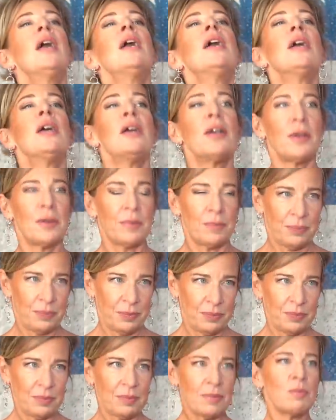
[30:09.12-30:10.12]
Wow
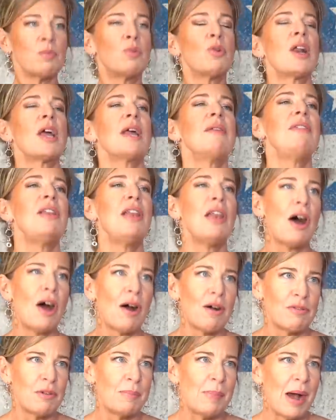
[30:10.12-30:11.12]
what I
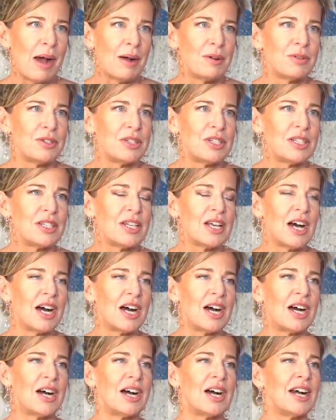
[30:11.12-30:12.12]
love about,
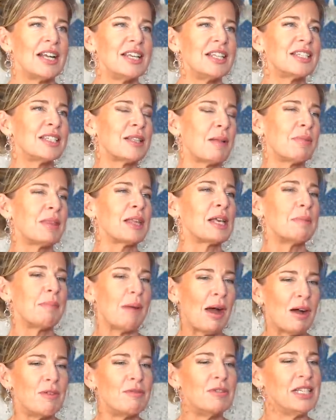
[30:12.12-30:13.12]
uh, and it's something
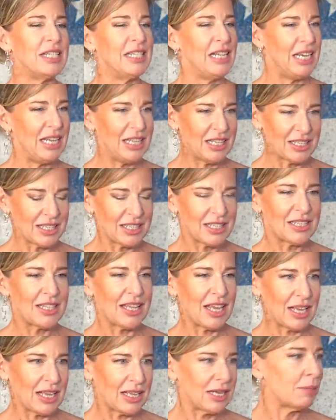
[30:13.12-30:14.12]
about a resilience
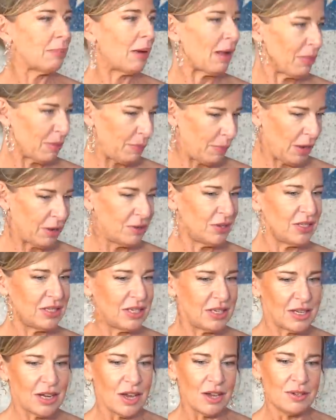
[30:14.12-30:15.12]
thing and about the
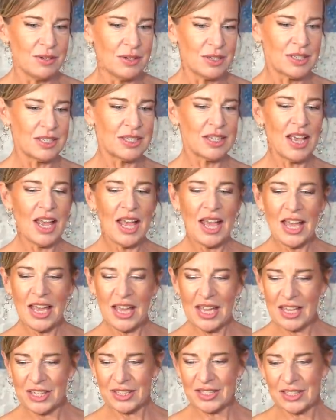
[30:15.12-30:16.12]
post it notes,
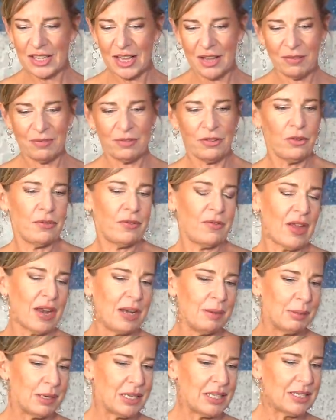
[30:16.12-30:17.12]
is if you've
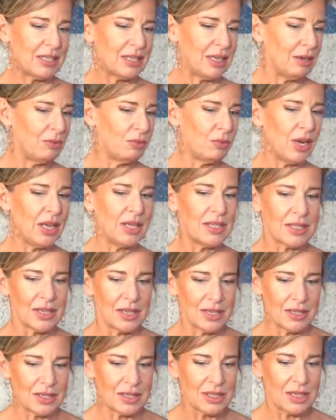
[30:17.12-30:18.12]
anybody seen
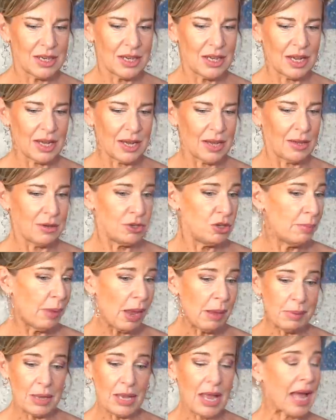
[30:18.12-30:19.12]
recent, uh, and you
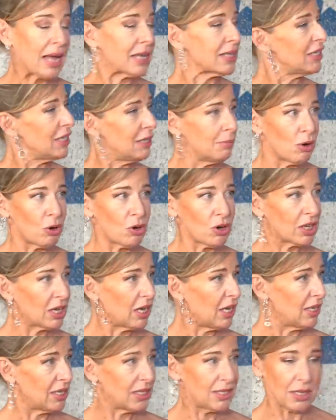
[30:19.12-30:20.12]
may be an anti
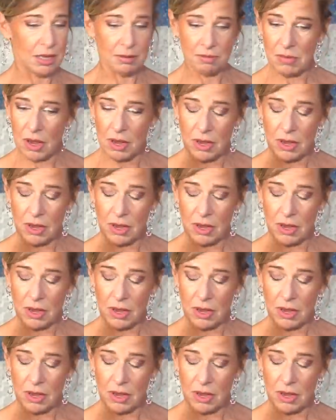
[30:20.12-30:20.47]
monarchist and,